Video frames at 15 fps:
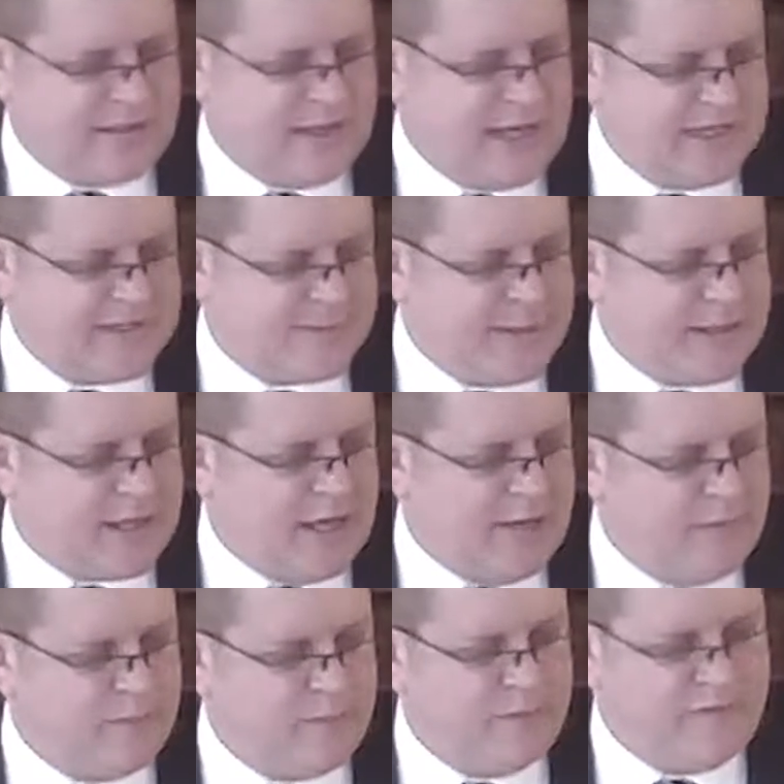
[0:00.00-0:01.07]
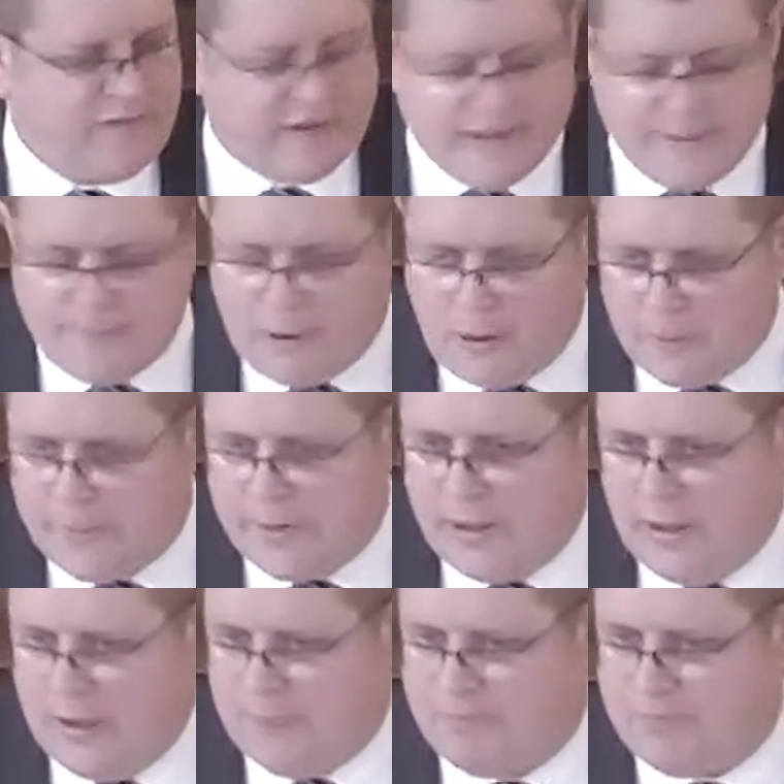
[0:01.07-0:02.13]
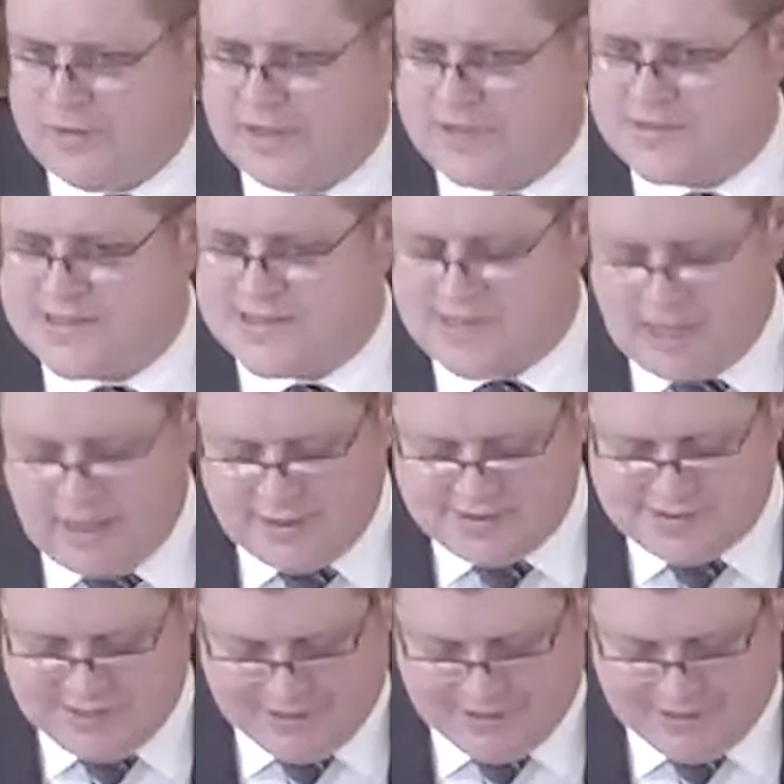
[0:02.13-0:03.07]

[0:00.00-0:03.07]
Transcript: has become very popular in society.